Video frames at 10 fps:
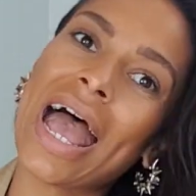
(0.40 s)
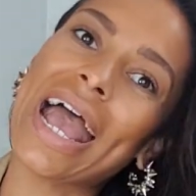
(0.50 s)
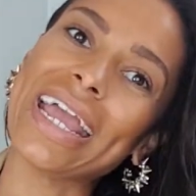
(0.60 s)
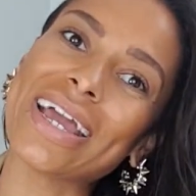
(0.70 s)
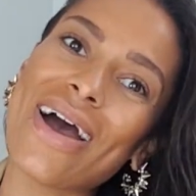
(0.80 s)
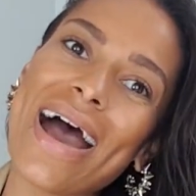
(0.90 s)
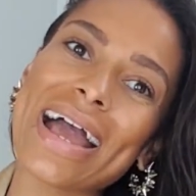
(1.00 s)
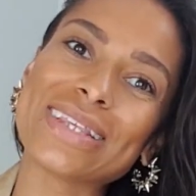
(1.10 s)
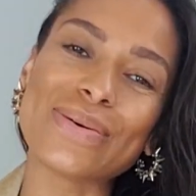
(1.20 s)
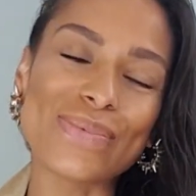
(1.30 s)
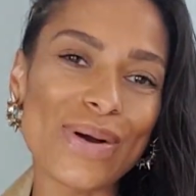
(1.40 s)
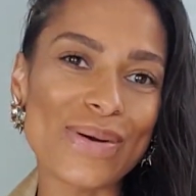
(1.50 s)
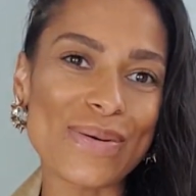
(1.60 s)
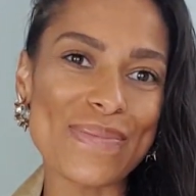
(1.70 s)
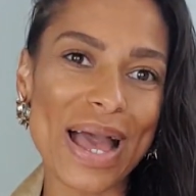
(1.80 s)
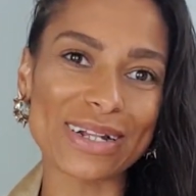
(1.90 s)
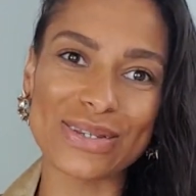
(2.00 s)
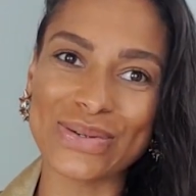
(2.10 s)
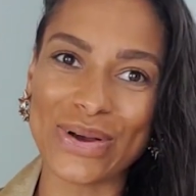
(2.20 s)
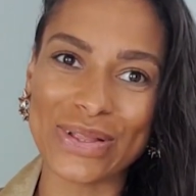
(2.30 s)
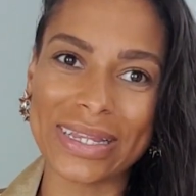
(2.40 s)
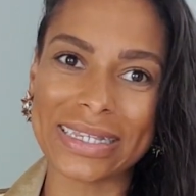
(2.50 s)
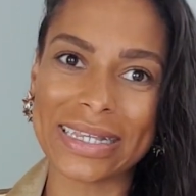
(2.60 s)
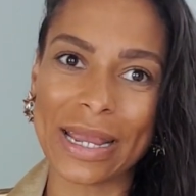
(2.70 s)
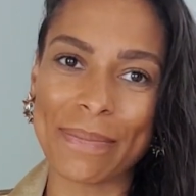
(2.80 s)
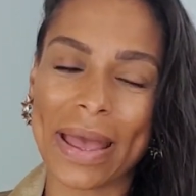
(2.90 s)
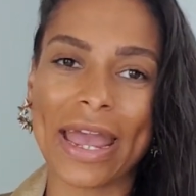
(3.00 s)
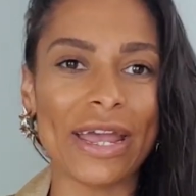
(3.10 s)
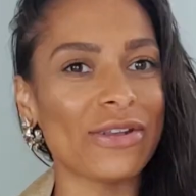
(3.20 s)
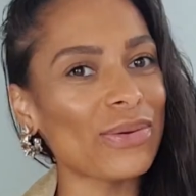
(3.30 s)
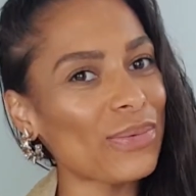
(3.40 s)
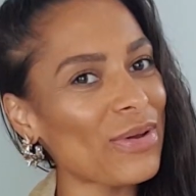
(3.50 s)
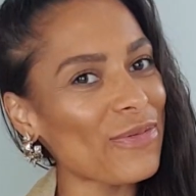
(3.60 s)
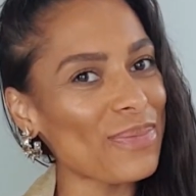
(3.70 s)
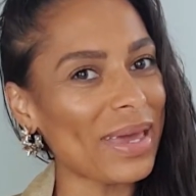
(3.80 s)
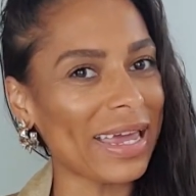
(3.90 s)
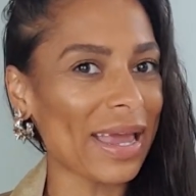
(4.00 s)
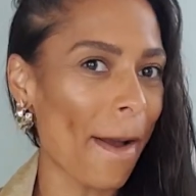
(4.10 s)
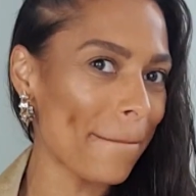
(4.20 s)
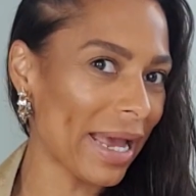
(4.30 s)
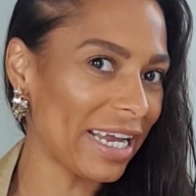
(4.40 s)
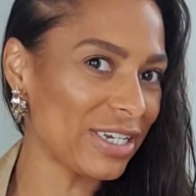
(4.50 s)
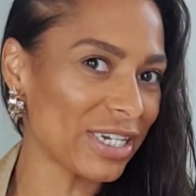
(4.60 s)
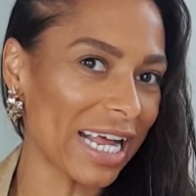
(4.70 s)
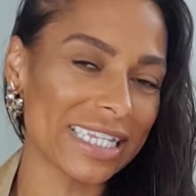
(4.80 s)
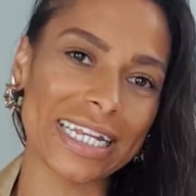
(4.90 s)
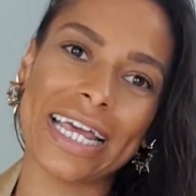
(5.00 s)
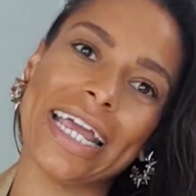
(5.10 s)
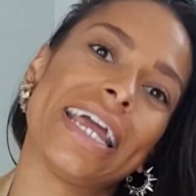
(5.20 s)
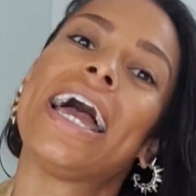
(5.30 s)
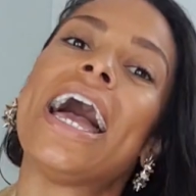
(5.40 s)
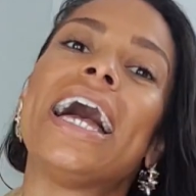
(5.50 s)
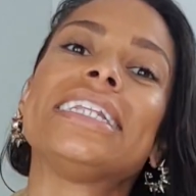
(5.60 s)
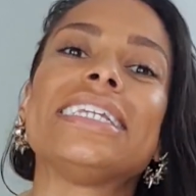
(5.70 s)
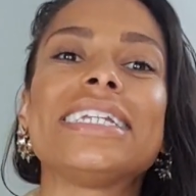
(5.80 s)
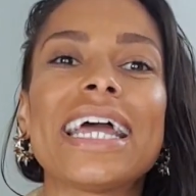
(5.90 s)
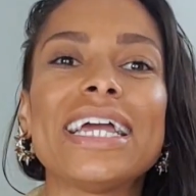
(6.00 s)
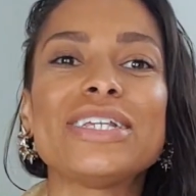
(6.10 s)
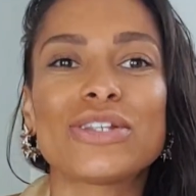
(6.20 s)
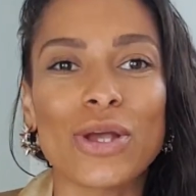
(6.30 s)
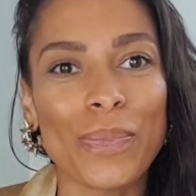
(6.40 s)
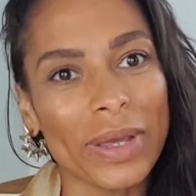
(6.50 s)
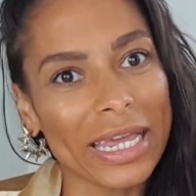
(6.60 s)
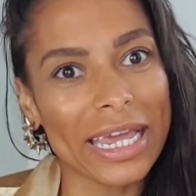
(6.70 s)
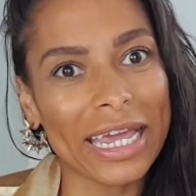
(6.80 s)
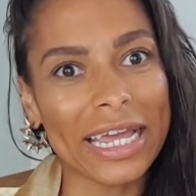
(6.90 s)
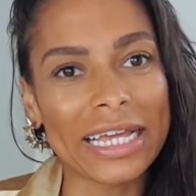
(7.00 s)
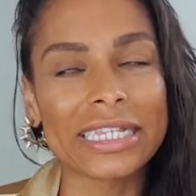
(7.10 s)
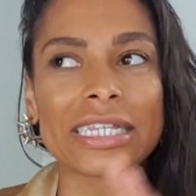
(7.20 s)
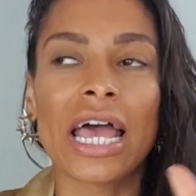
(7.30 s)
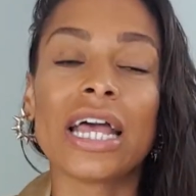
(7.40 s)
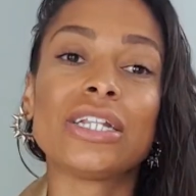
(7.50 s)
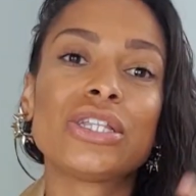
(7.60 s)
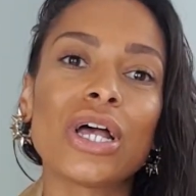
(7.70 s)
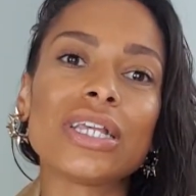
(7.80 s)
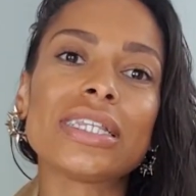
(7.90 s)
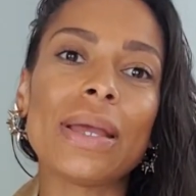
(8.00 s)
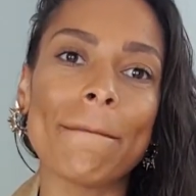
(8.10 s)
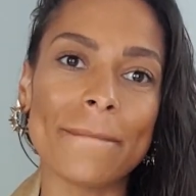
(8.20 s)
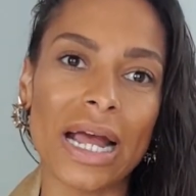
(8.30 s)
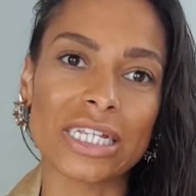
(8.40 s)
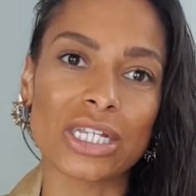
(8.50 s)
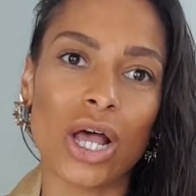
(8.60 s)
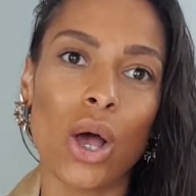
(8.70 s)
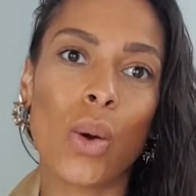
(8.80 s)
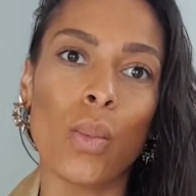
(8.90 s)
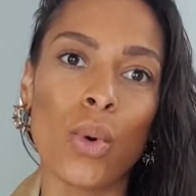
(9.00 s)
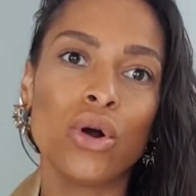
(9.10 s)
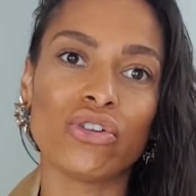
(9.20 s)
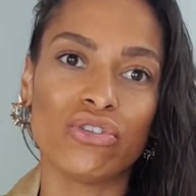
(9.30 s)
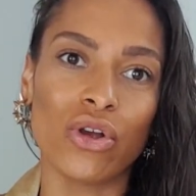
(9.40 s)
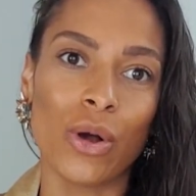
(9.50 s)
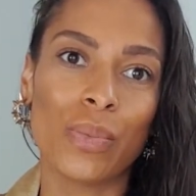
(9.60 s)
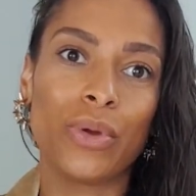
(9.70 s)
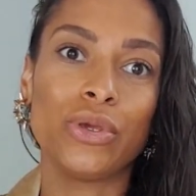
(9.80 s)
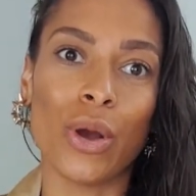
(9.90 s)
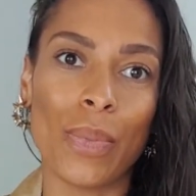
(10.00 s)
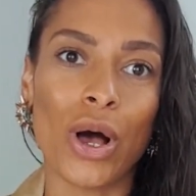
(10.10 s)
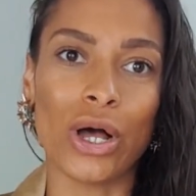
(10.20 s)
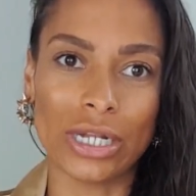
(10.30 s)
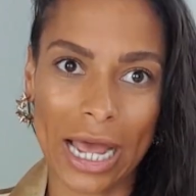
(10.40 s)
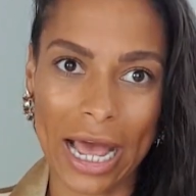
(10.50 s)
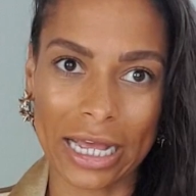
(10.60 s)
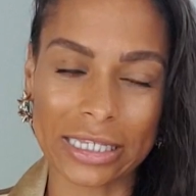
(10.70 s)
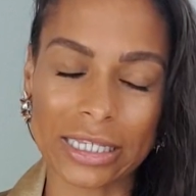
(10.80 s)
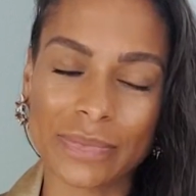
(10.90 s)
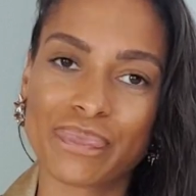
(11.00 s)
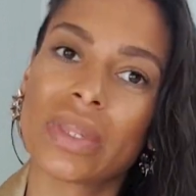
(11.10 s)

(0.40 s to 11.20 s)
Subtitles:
Hey guys, welcome back to On the Same Page with me, Paige Natalie. Today's topic is, does it matter what job your partner has?